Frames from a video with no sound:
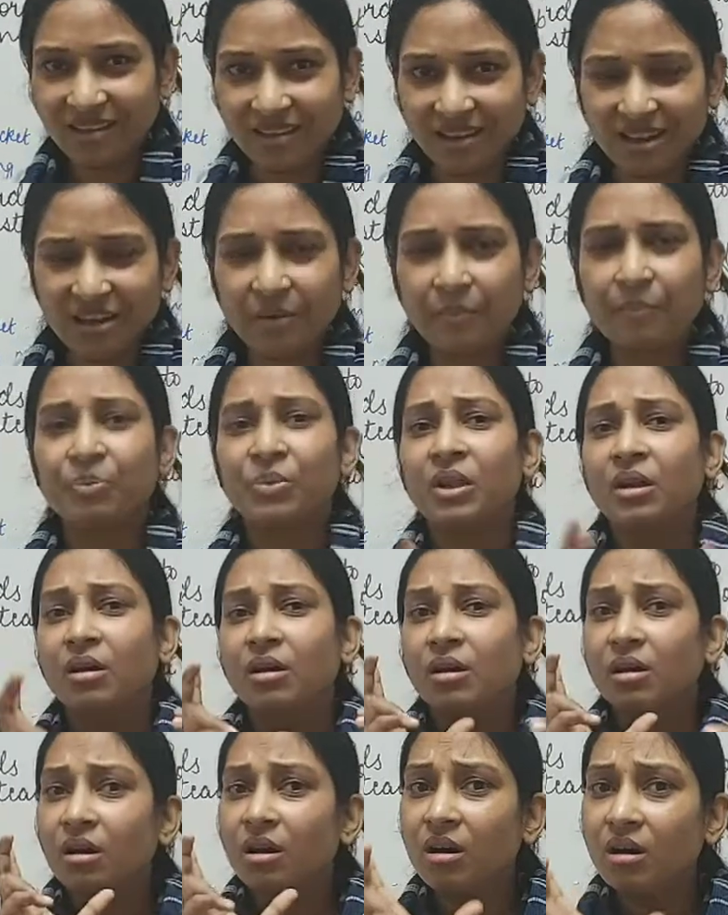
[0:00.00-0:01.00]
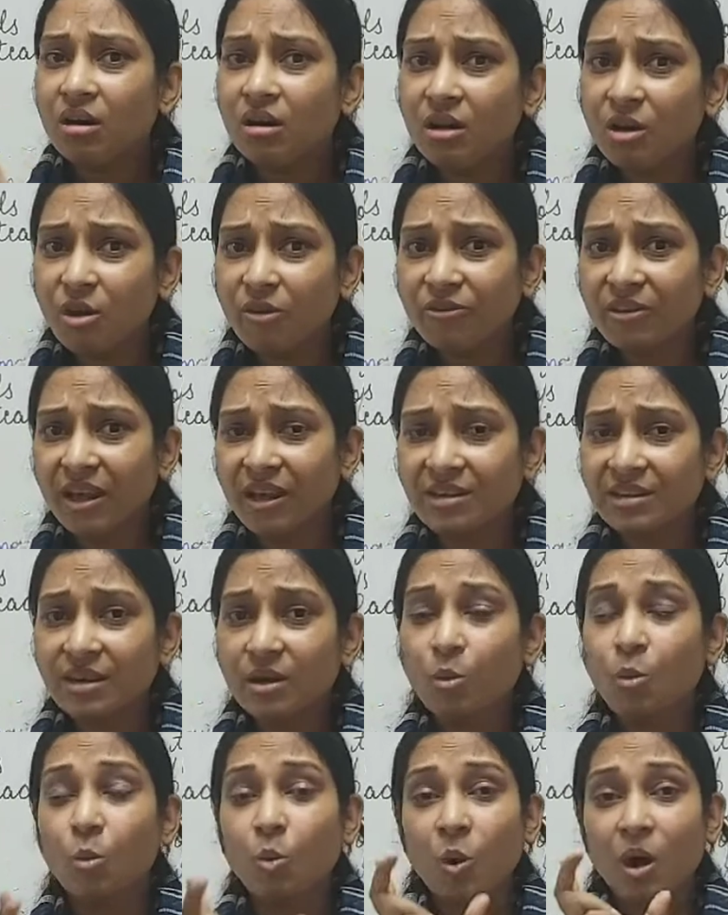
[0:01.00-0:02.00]
Clear? A herd of
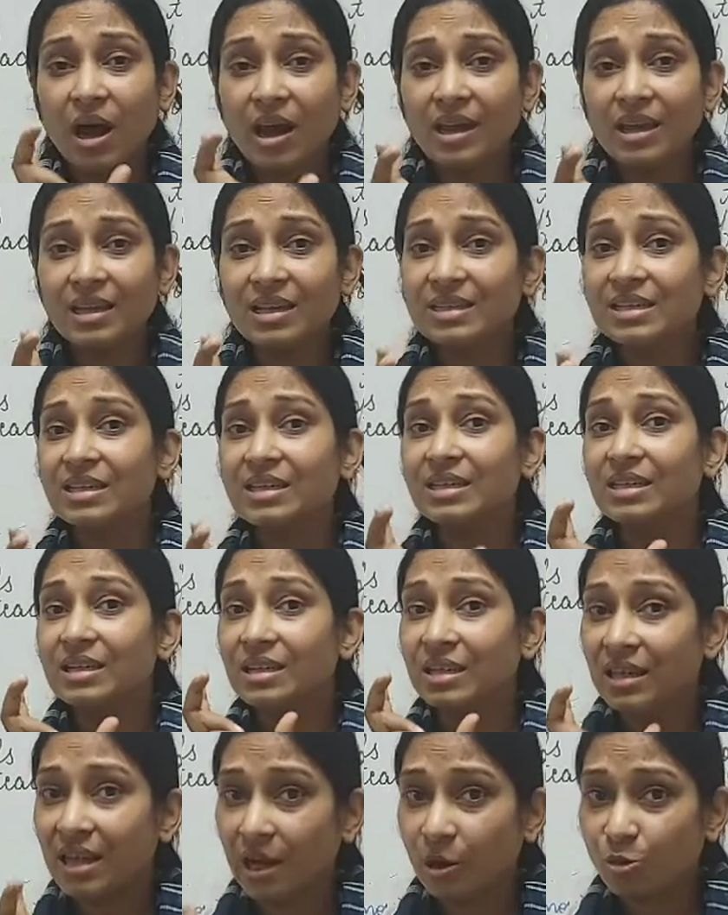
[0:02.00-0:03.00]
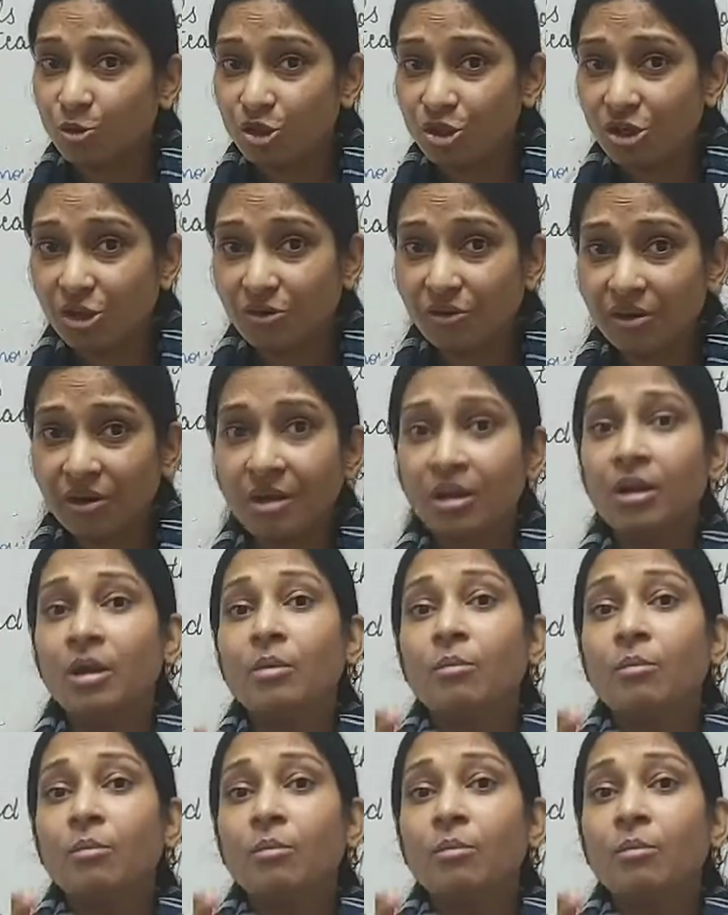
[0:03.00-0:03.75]
cattle, why is it a noun, children?